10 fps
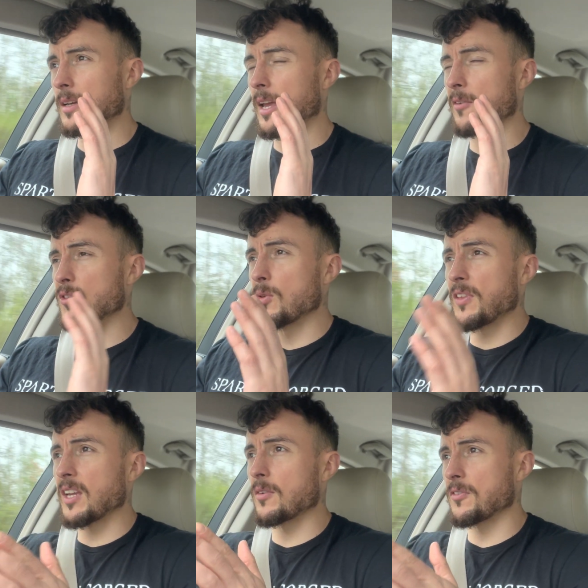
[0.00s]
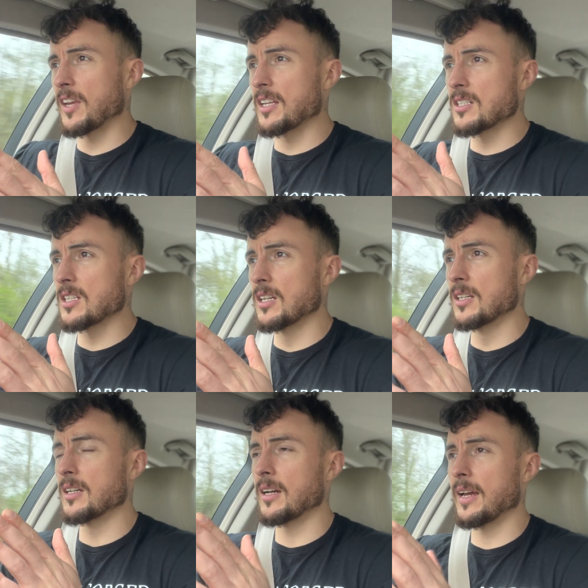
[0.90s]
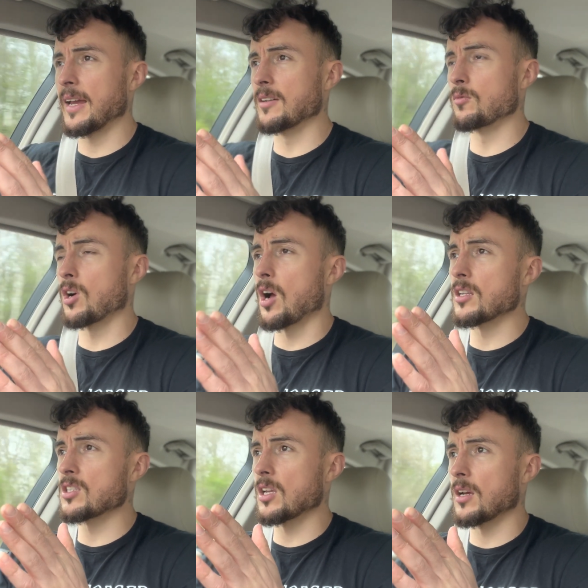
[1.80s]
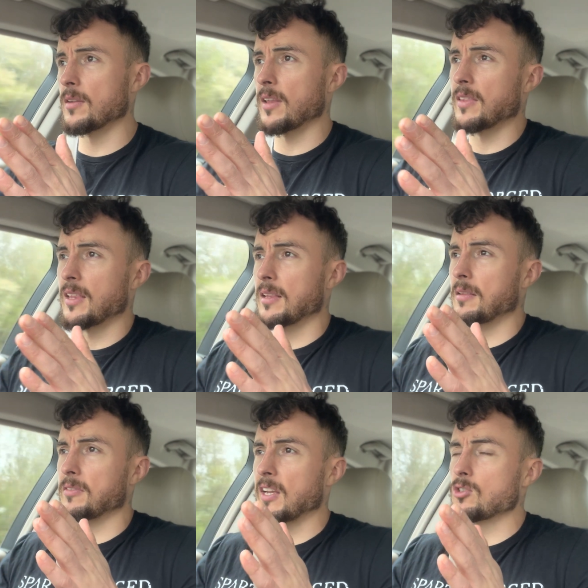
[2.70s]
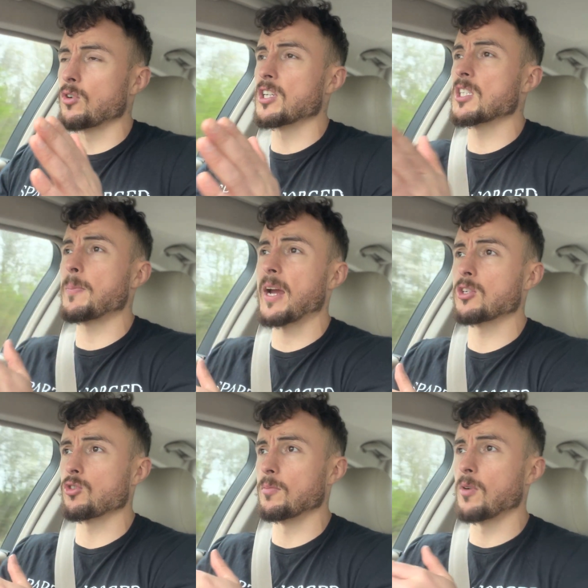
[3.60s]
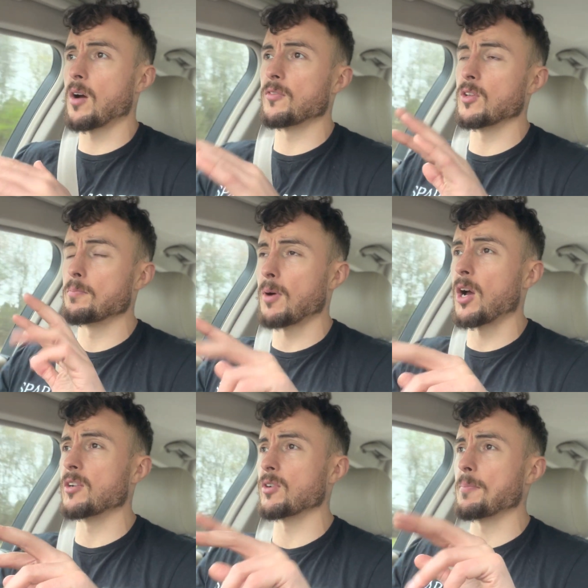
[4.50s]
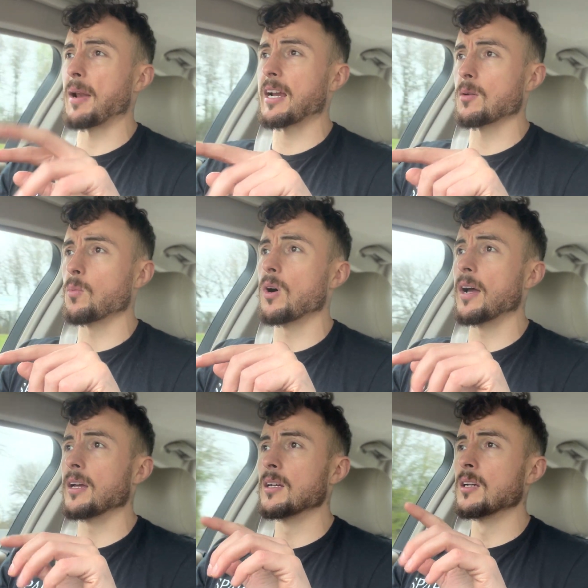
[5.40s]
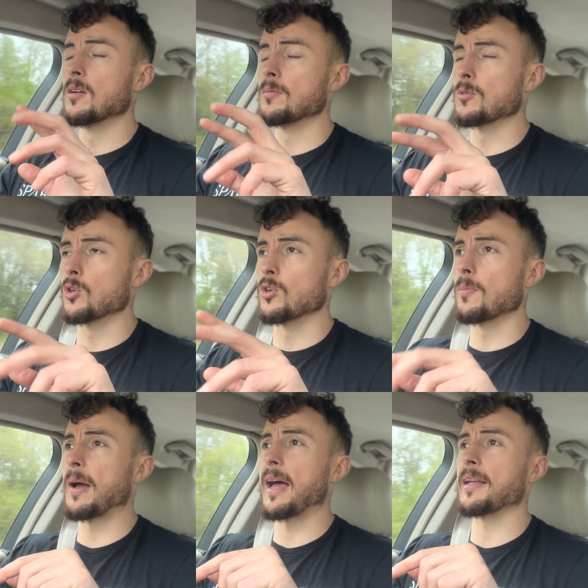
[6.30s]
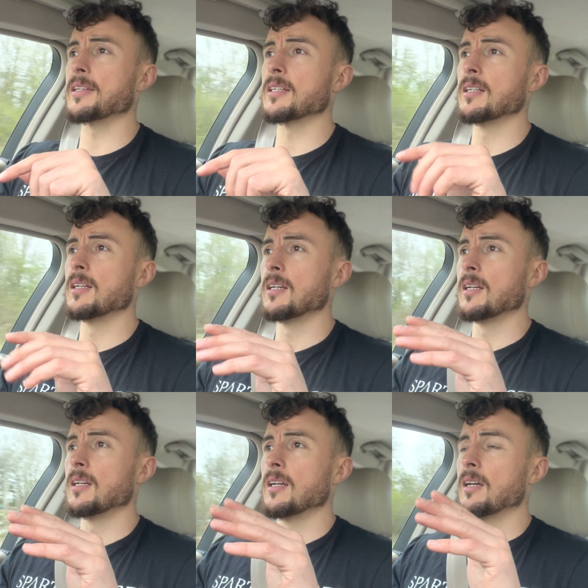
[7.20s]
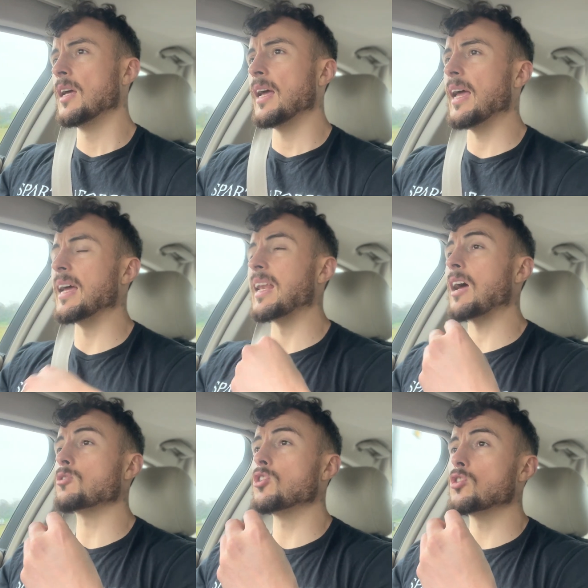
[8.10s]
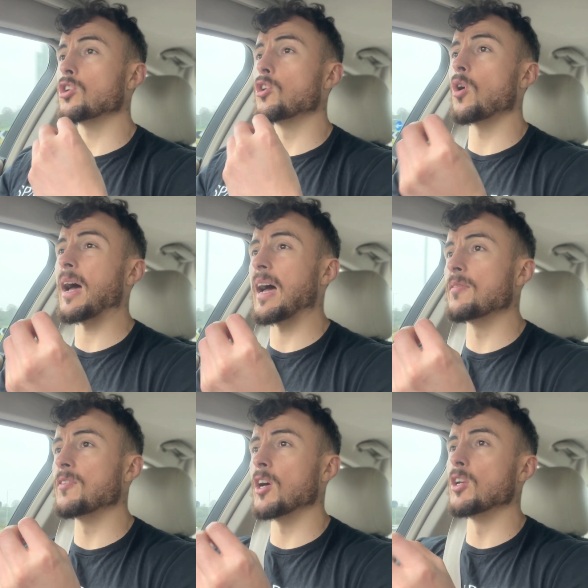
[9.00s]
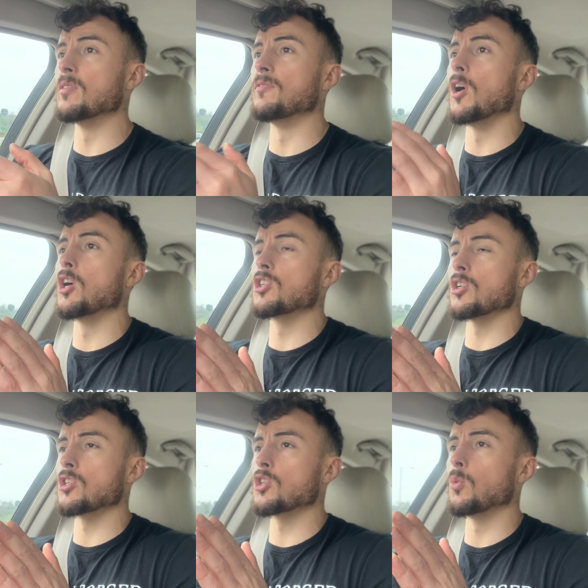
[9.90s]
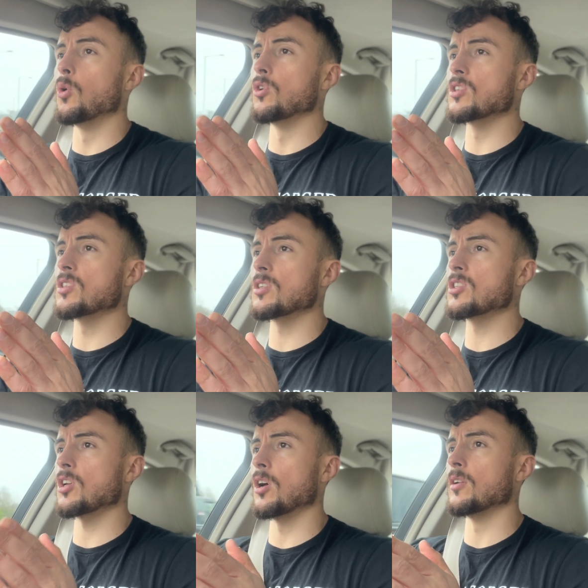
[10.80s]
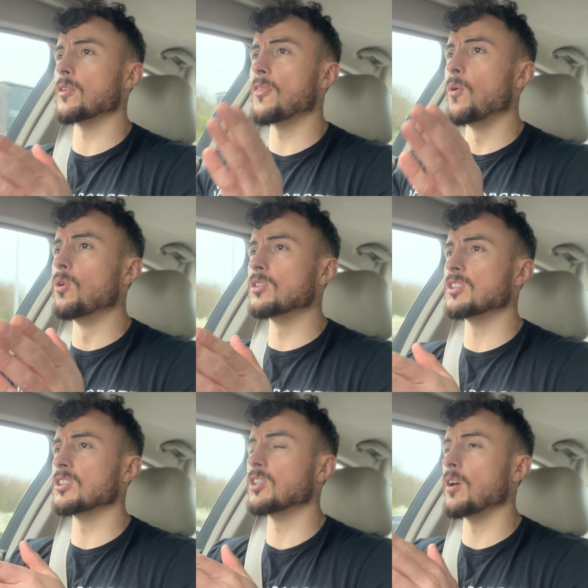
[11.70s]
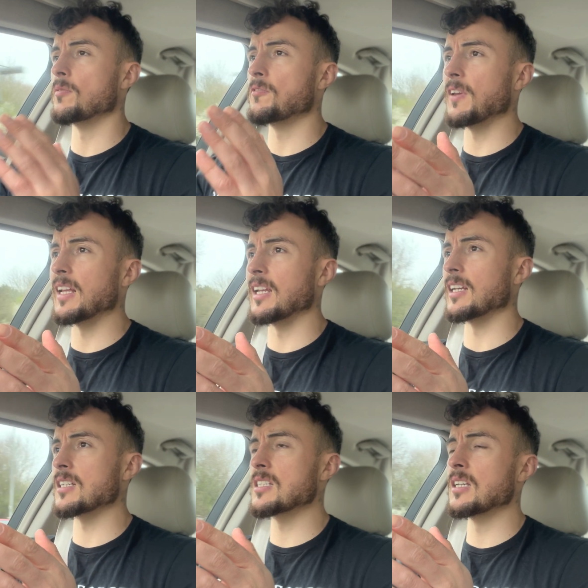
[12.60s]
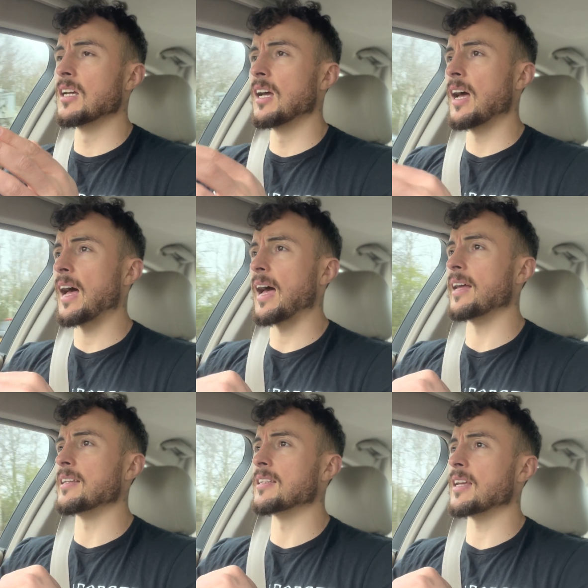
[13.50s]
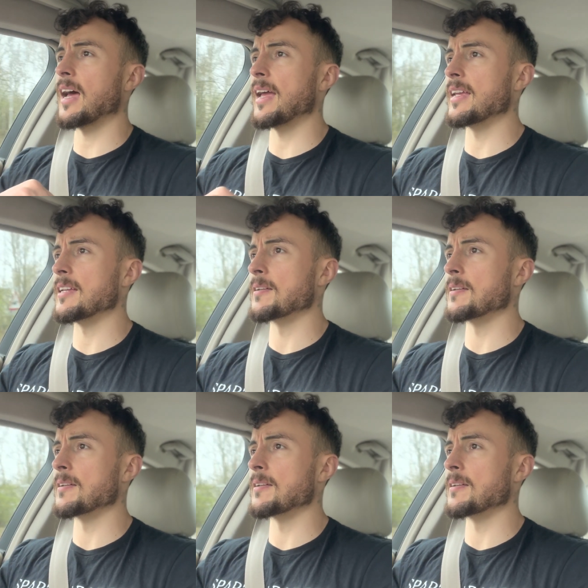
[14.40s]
If you think of things in regards to things are on a spectrum rather than binary, black and white, good or bad, it allows you to not have an aversion towards certain thoughts and certain feelings, and a